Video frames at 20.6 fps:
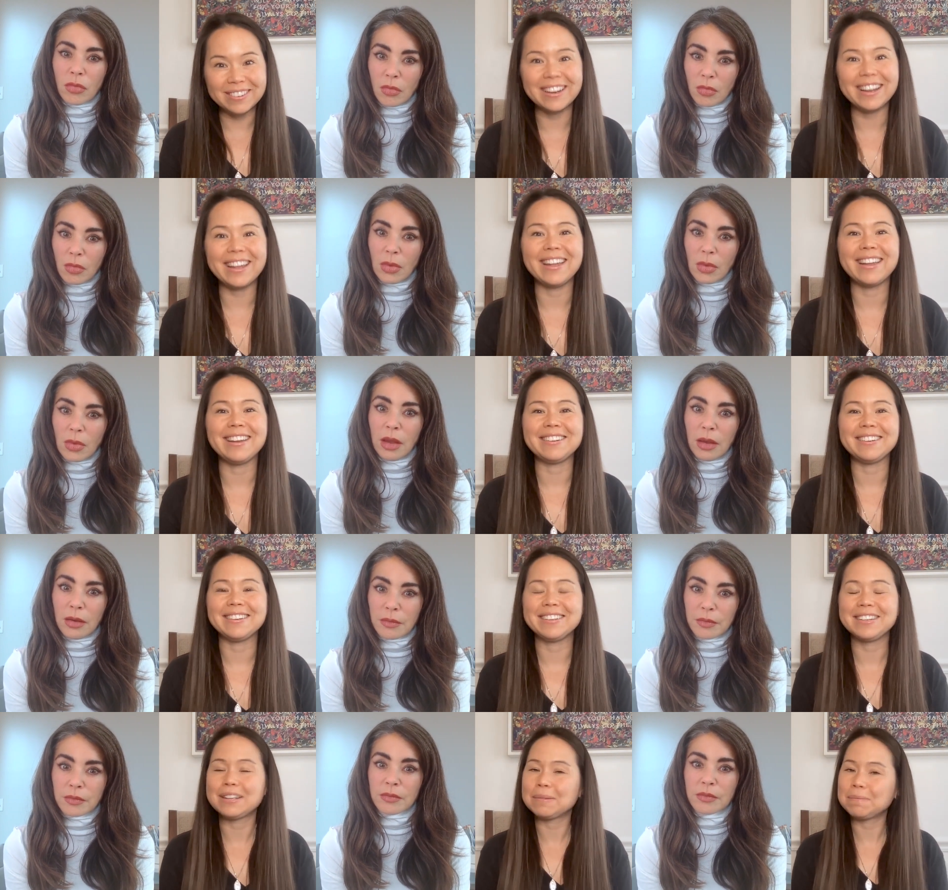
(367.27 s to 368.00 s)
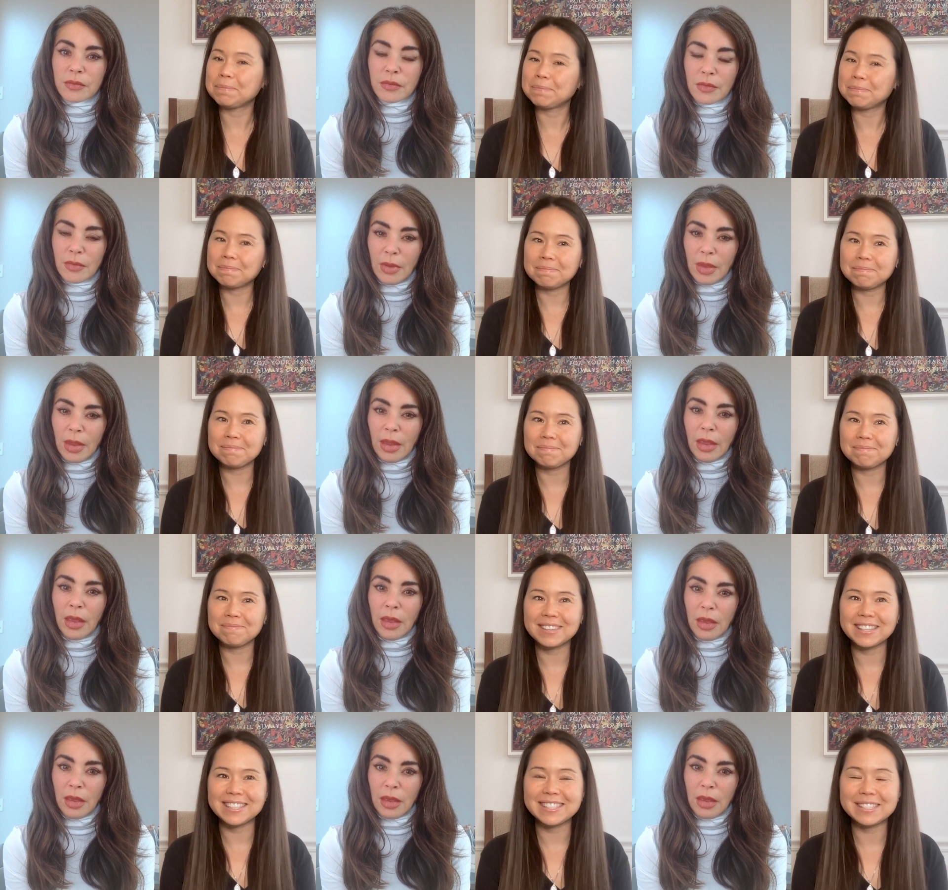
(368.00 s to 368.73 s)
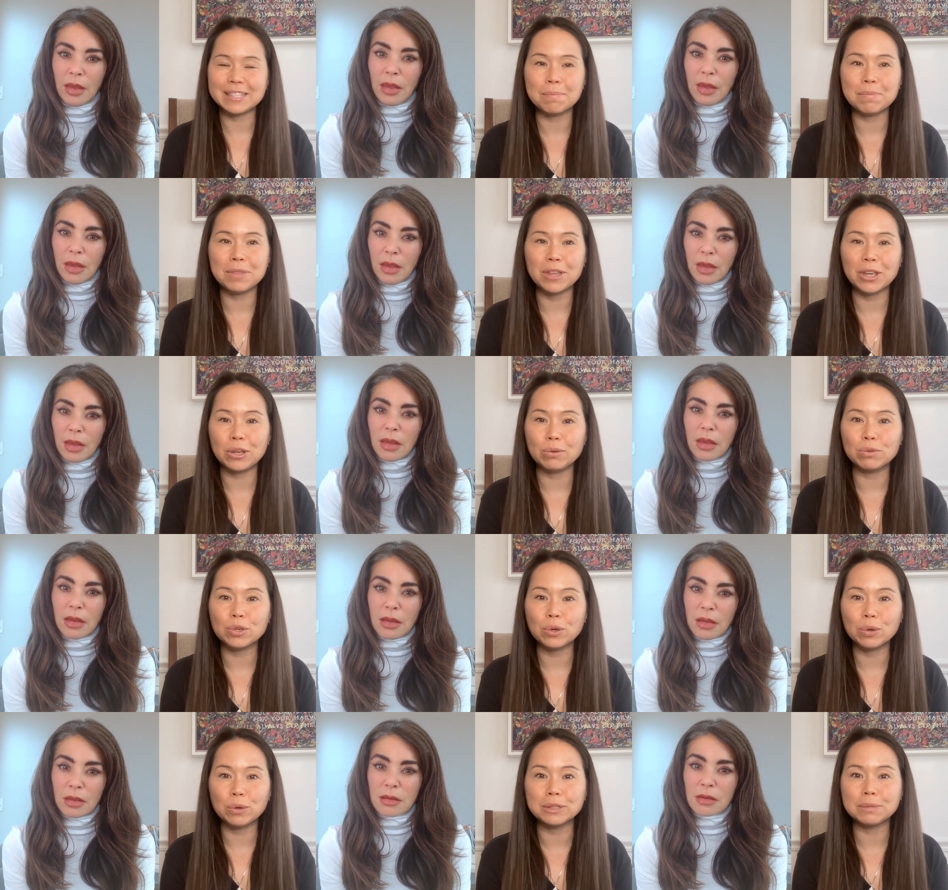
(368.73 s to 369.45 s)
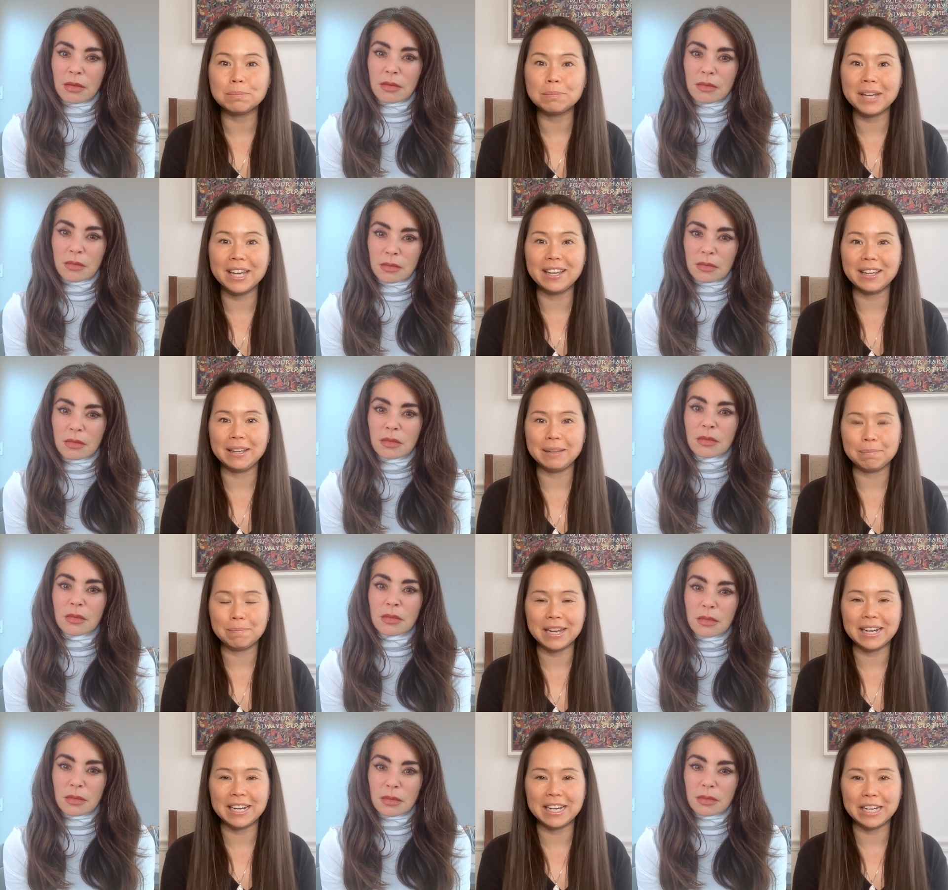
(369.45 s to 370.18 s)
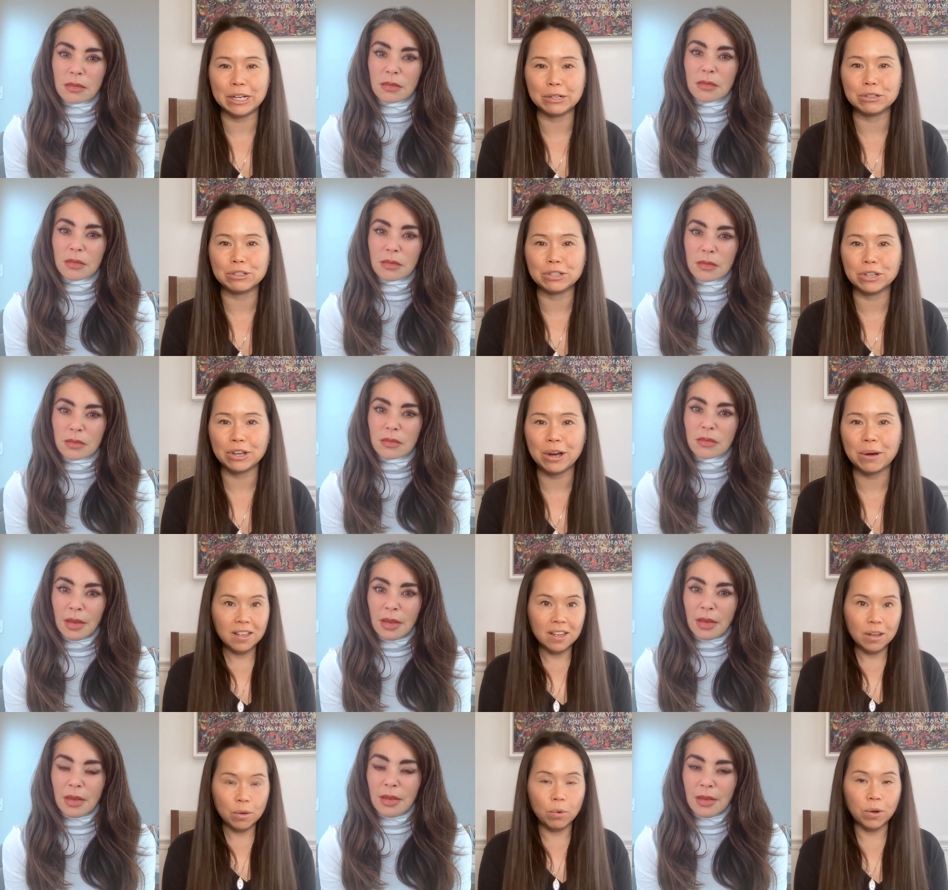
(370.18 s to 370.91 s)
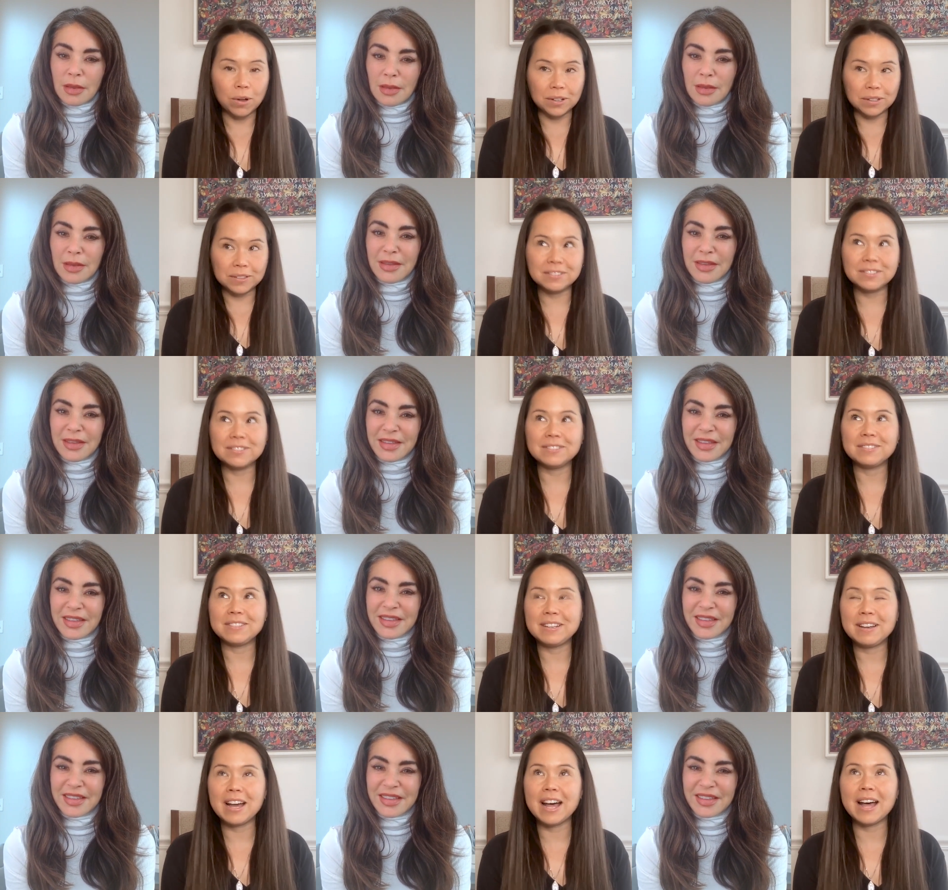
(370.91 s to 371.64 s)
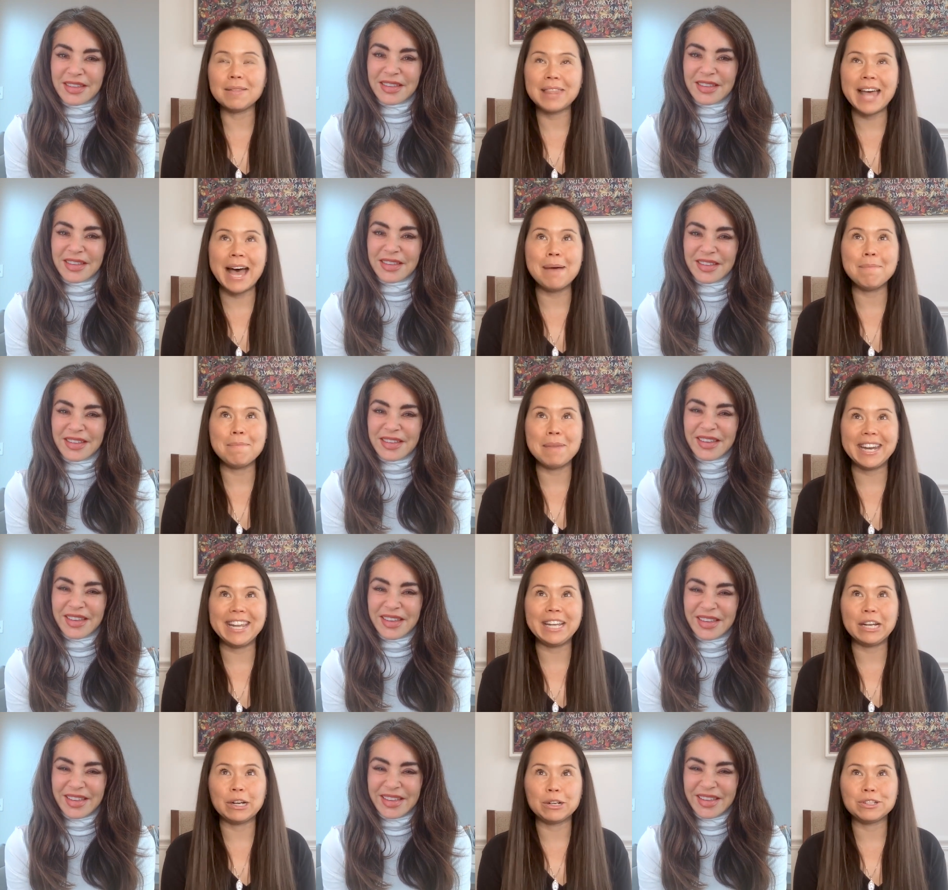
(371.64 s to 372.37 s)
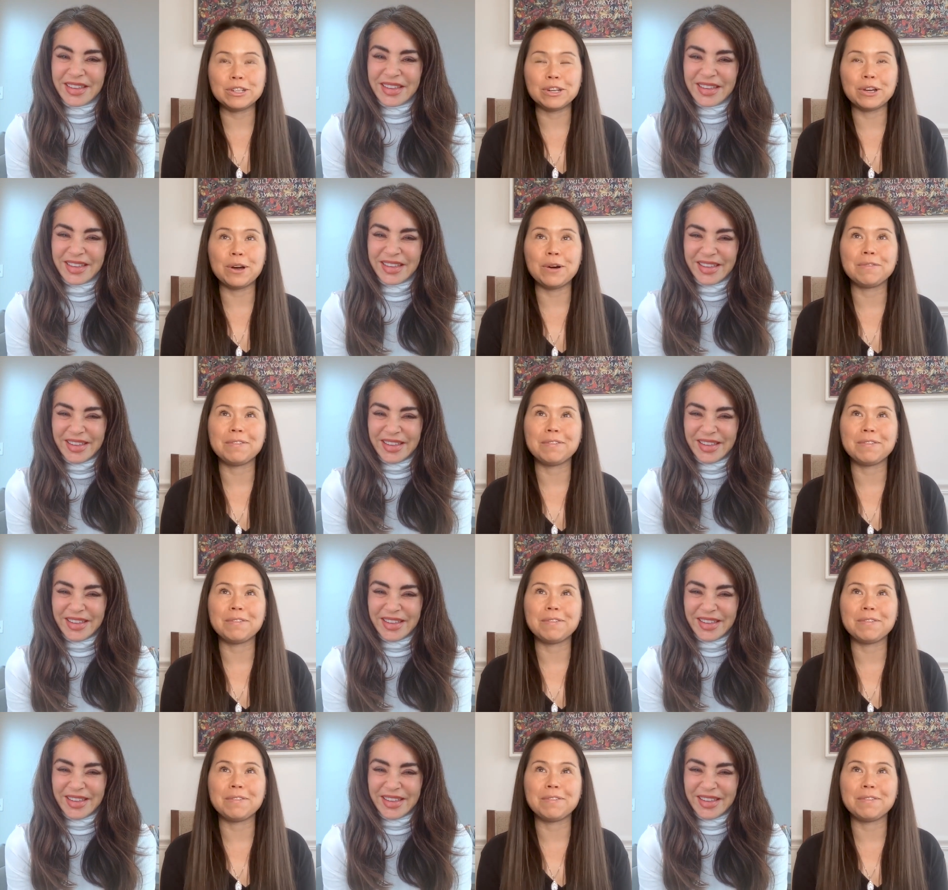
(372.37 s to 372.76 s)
Speaker 1: And something you told me many years ago. Well, not that many years ago,